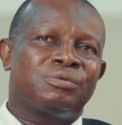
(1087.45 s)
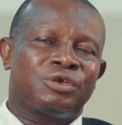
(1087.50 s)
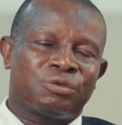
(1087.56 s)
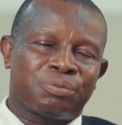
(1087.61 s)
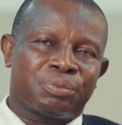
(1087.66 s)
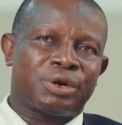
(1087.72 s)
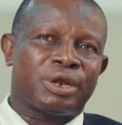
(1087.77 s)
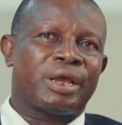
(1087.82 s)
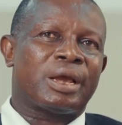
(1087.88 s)

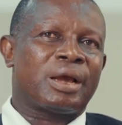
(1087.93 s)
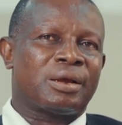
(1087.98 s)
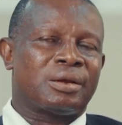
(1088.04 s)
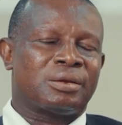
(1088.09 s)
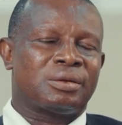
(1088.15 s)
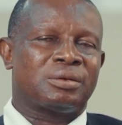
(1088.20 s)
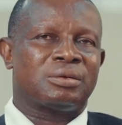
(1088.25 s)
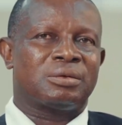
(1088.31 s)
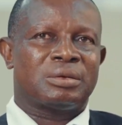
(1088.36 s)
with prayer.
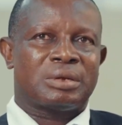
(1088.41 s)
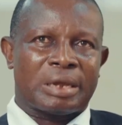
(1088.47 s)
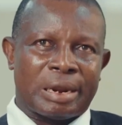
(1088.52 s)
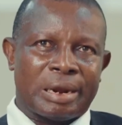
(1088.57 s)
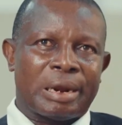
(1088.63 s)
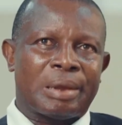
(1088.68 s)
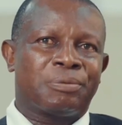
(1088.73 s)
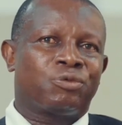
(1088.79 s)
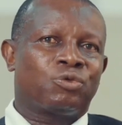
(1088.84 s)

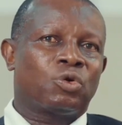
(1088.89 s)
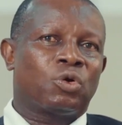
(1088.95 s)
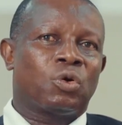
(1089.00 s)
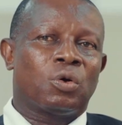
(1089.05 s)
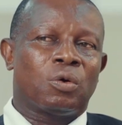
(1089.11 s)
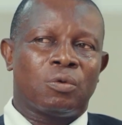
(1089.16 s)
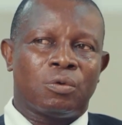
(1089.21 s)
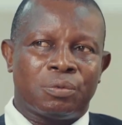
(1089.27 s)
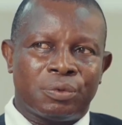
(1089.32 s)
And I'm sure
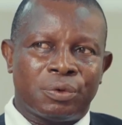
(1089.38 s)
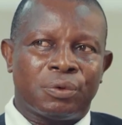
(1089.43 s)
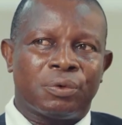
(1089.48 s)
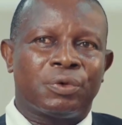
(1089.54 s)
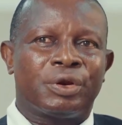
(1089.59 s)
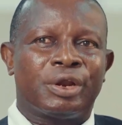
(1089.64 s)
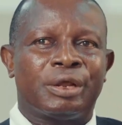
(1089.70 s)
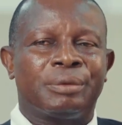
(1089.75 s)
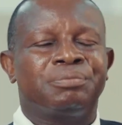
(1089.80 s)
God will be
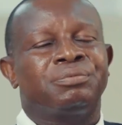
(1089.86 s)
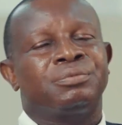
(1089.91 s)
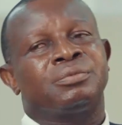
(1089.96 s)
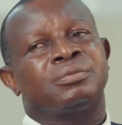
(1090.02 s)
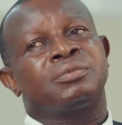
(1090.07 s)
with them.